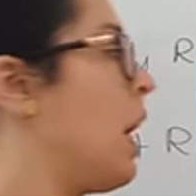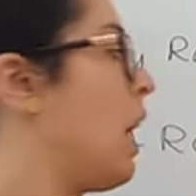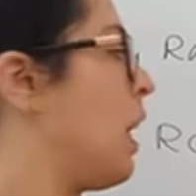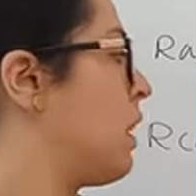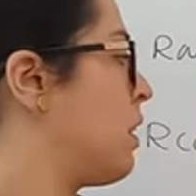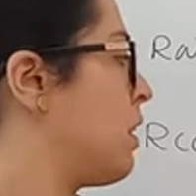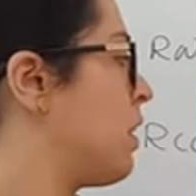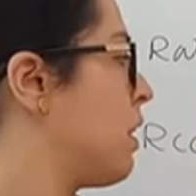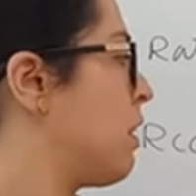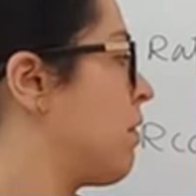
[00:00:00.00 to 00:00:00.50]

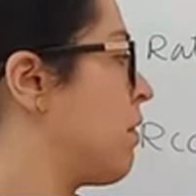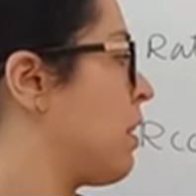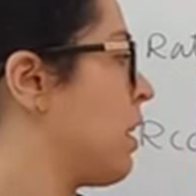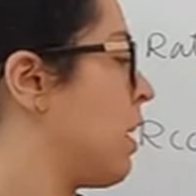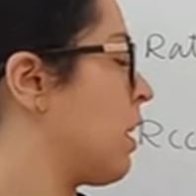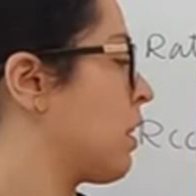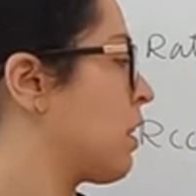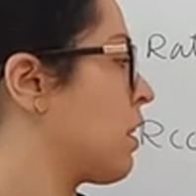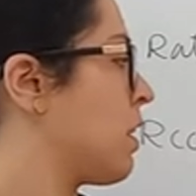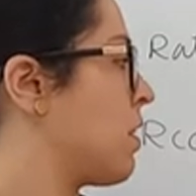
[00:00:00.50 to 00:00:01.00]
and the
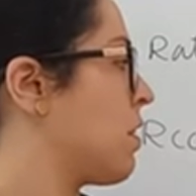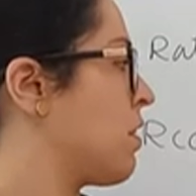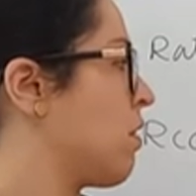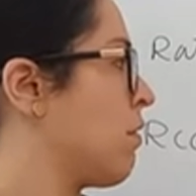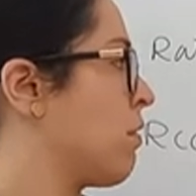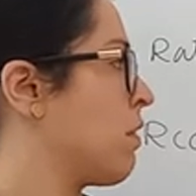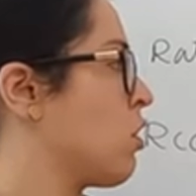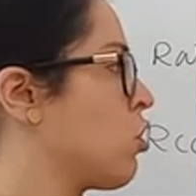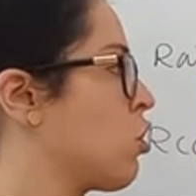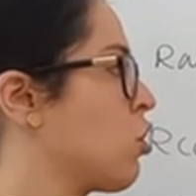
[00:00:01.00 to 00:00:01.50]
reactance
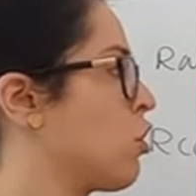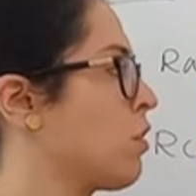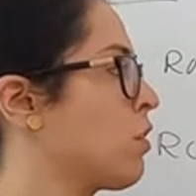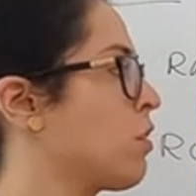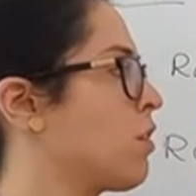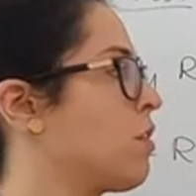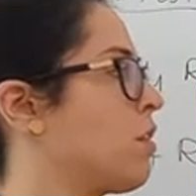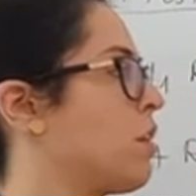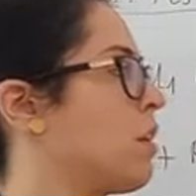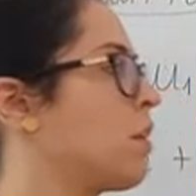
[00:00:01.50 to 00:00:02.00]
of the
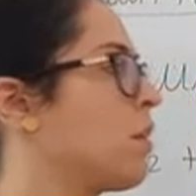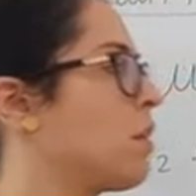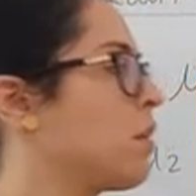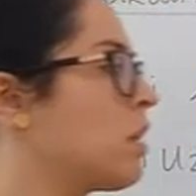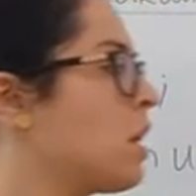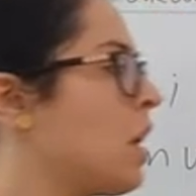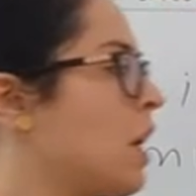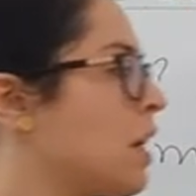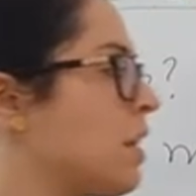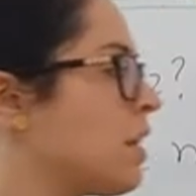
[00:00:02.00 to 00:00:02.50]
short circuit
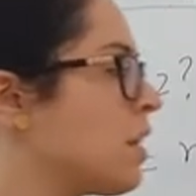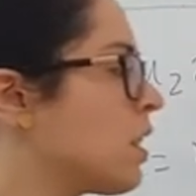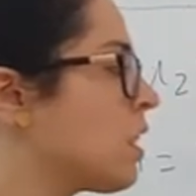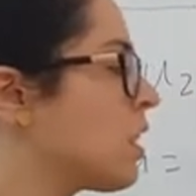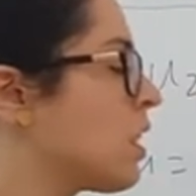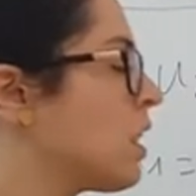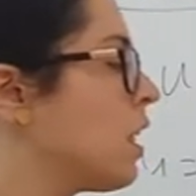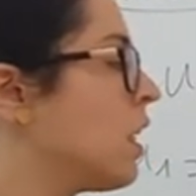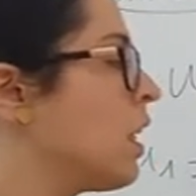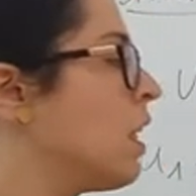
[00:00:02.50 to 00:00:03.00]

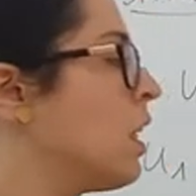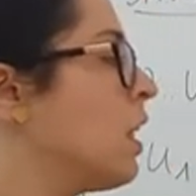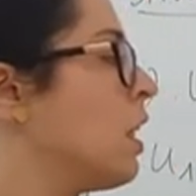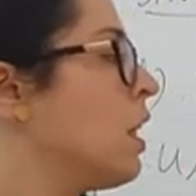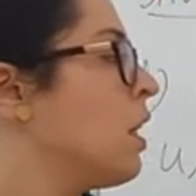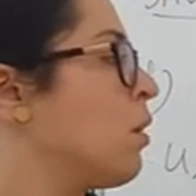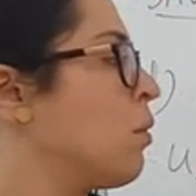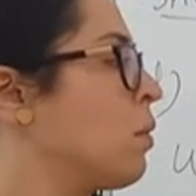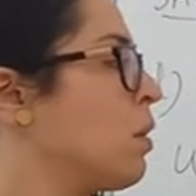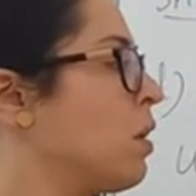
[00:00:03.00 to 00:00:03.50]
test,
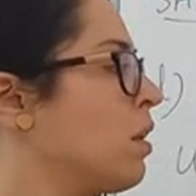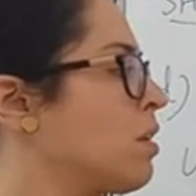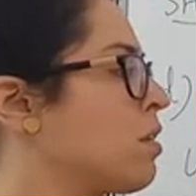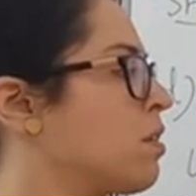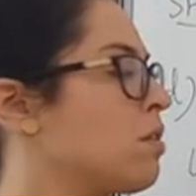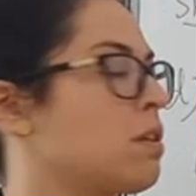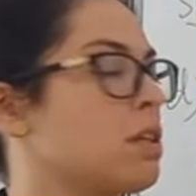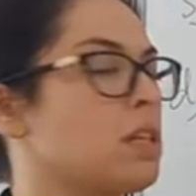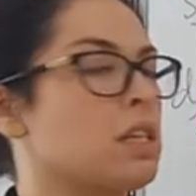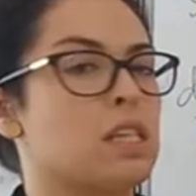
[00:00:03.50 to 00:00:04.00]
we
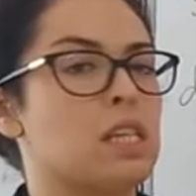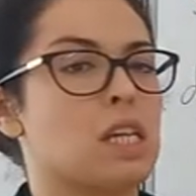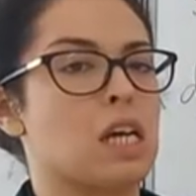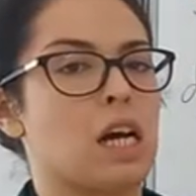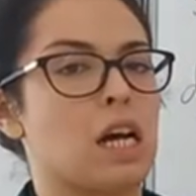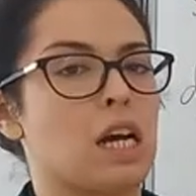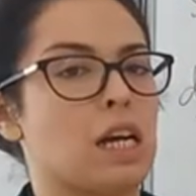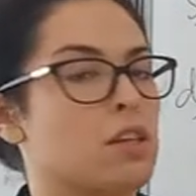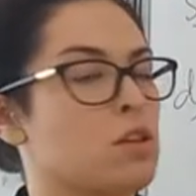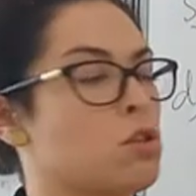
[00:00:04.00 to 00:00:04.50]
also need
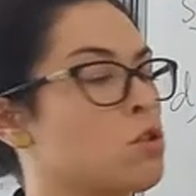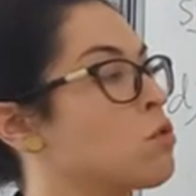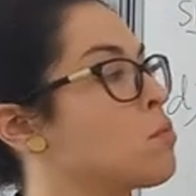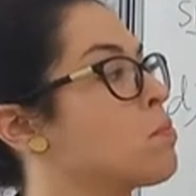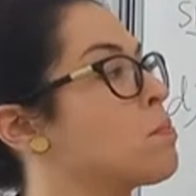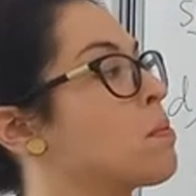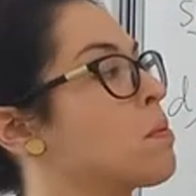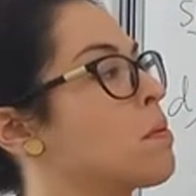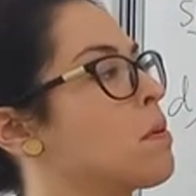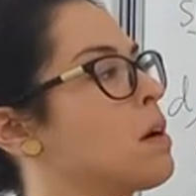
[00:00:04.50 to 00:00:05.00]

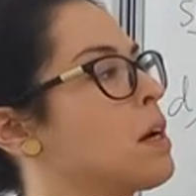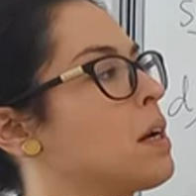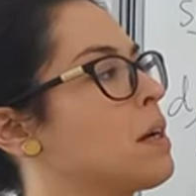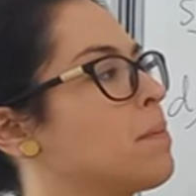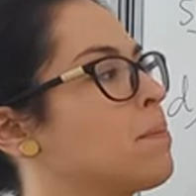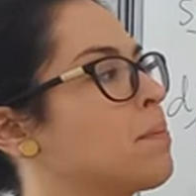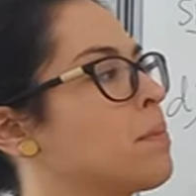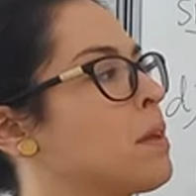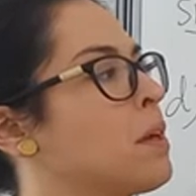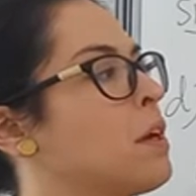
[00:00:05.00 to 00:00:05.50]
I2
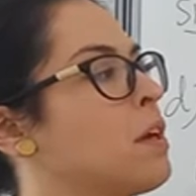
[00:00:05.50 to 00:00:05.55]
prime.